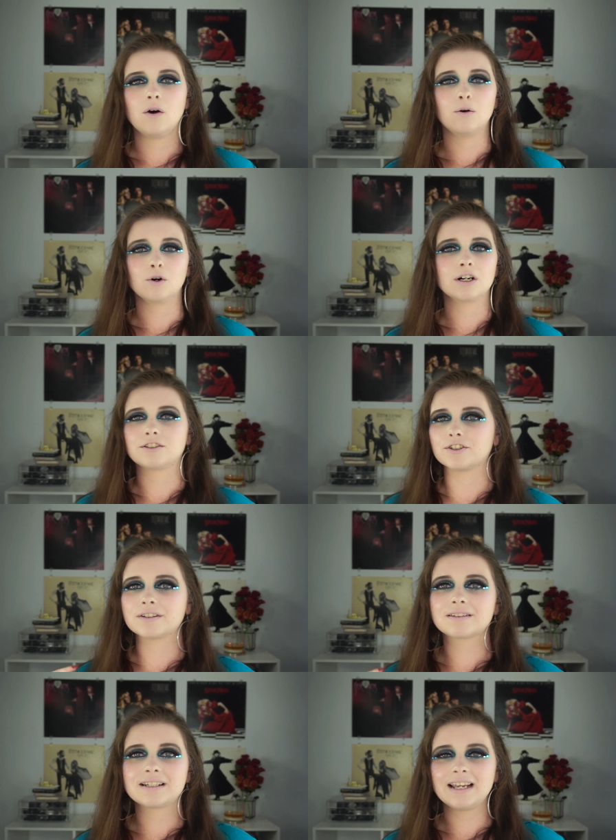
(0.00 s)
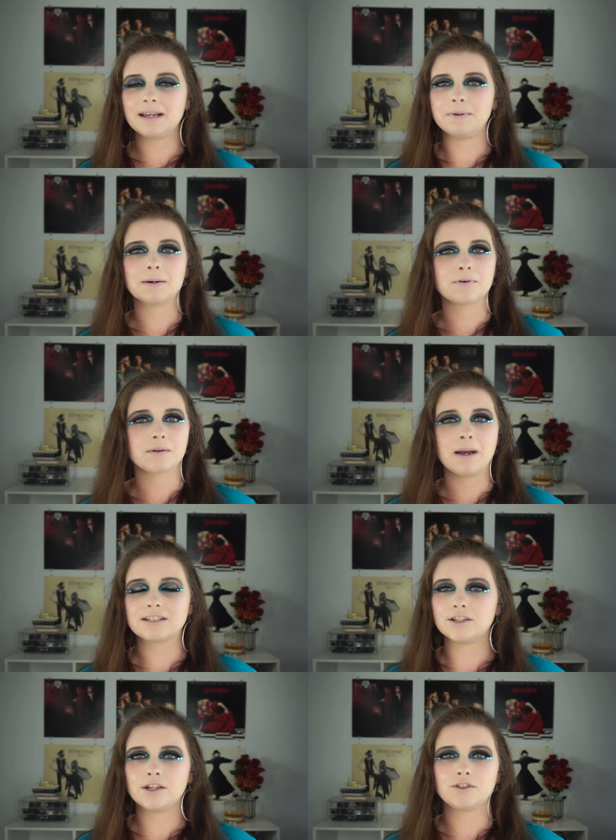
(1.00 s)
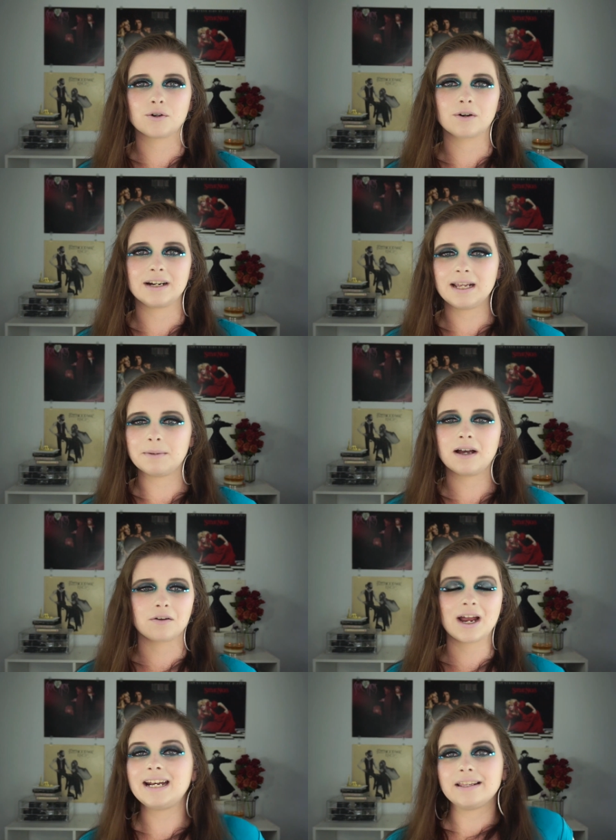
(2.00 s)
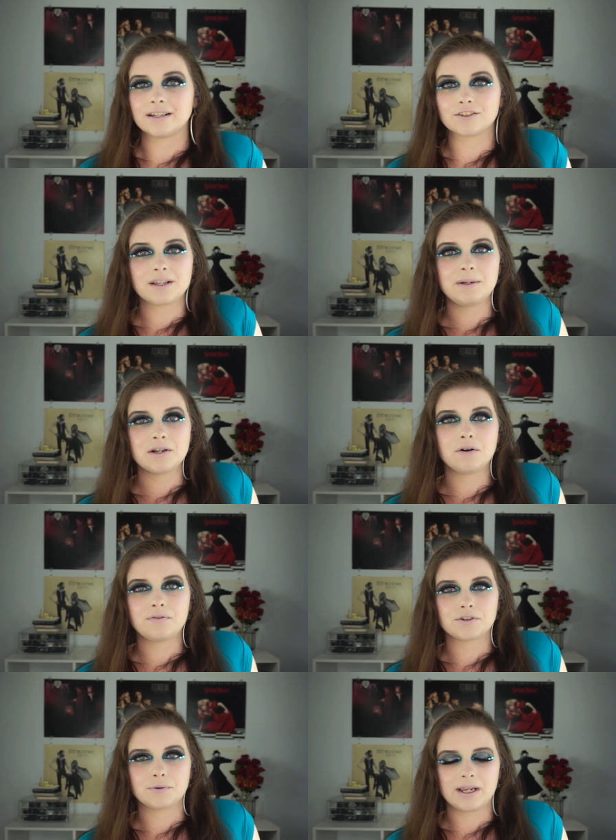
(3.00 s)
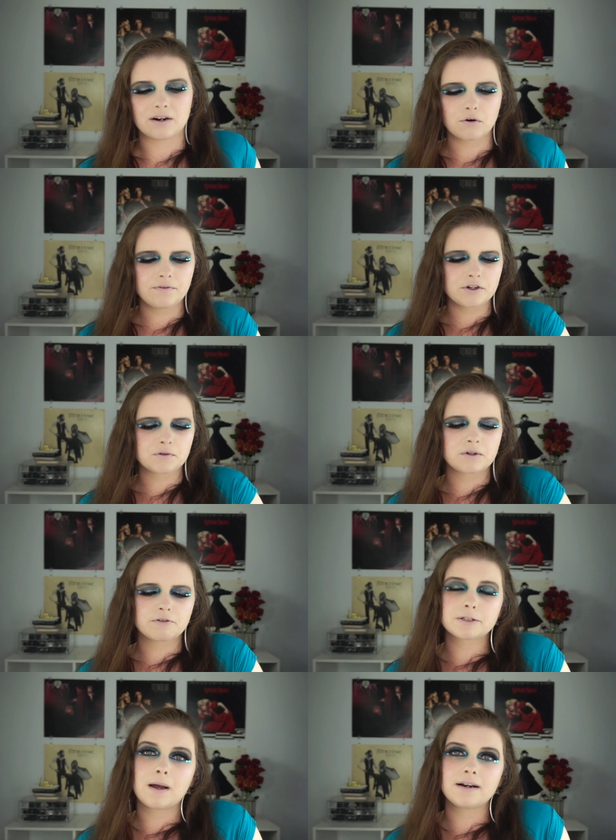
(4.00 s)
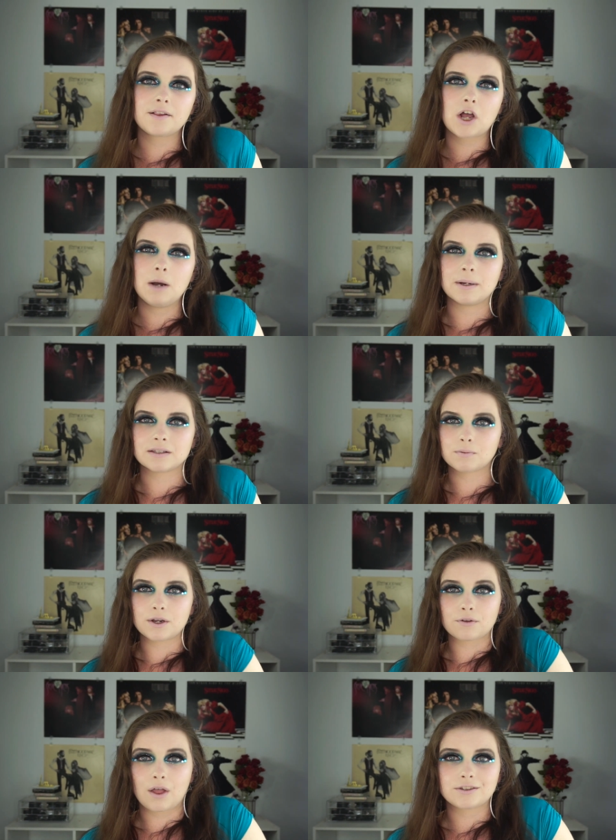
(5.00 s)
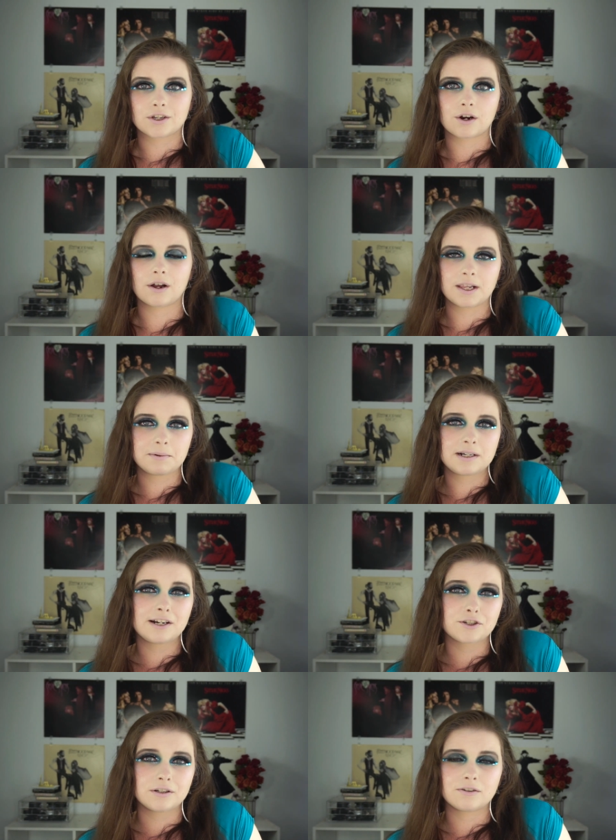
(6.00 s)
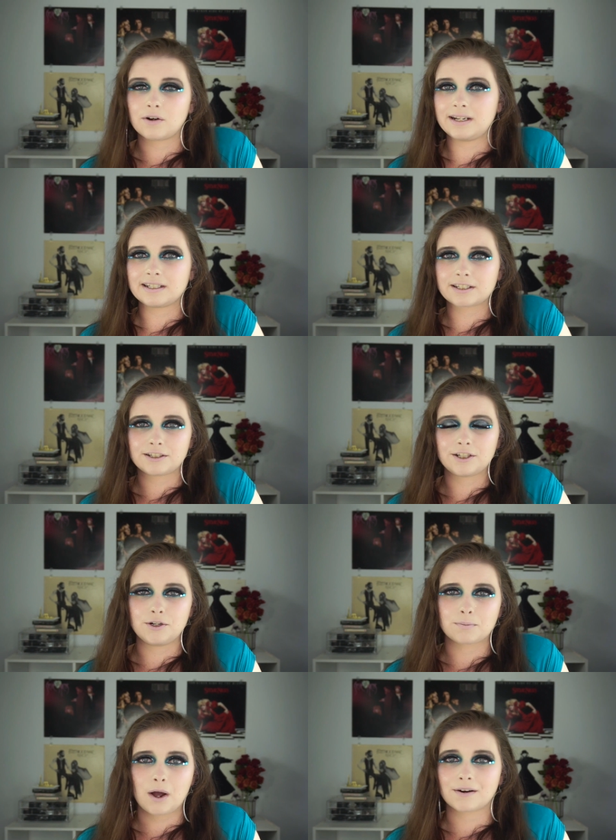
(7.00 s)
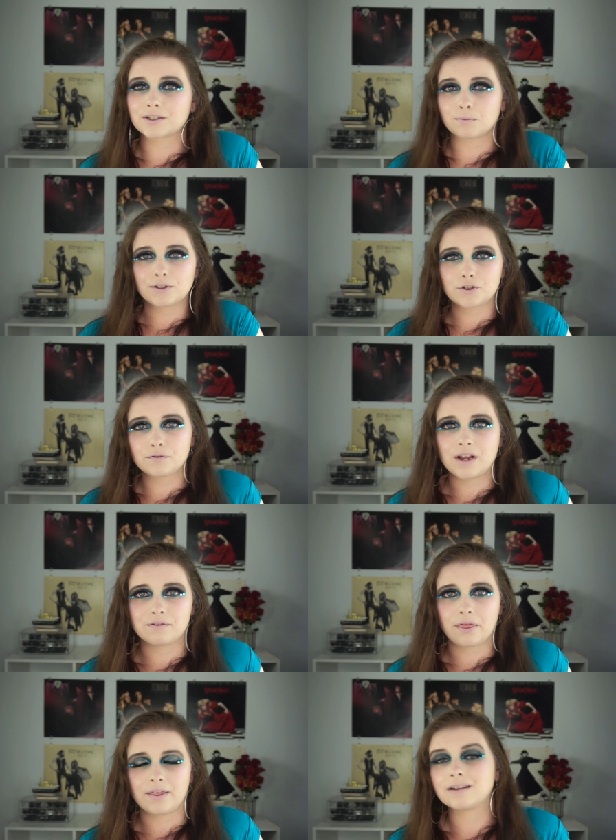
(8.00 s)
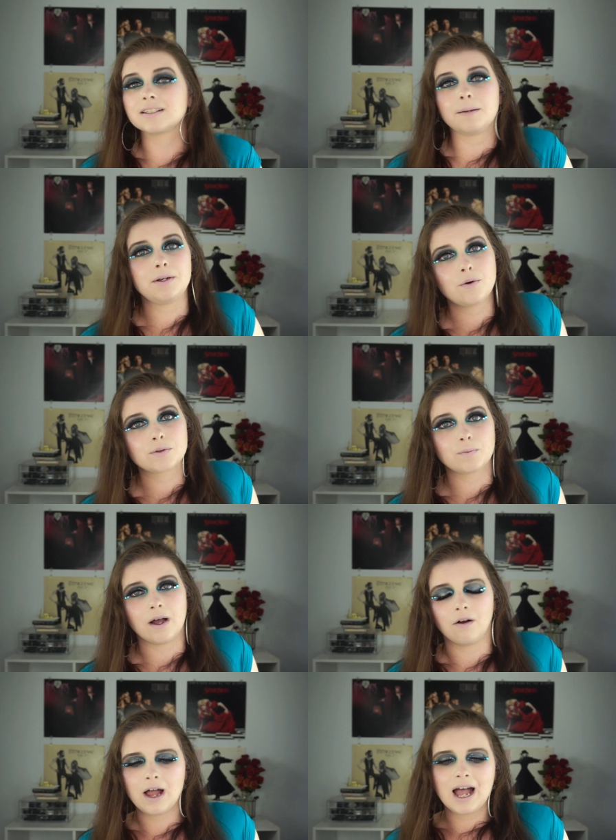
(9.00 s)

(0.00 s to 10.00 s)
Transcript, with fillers: or just hit me up with a message or an email or anything. Just let me know if you're doing it or if you just want to respond in the comments what your thoughts are on limited edition and discontinued products. What's your favorite things? Let me know as well.